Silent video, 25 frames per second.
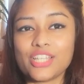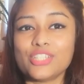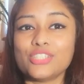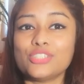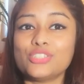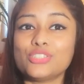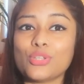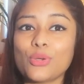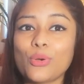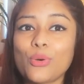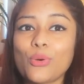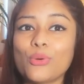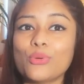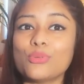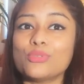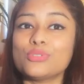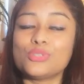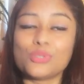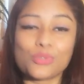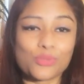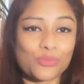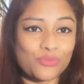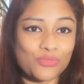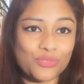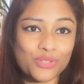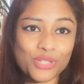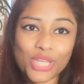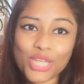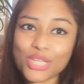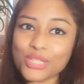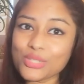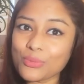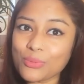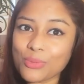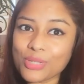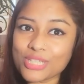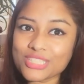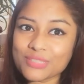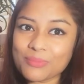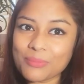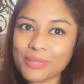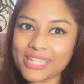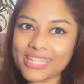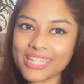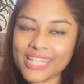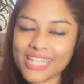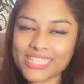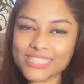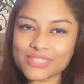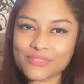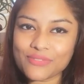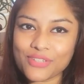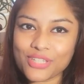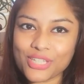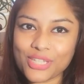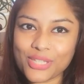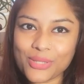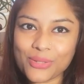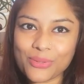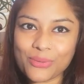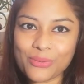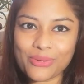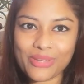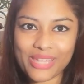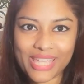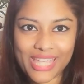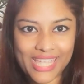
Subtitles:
So don't forget to watch my next video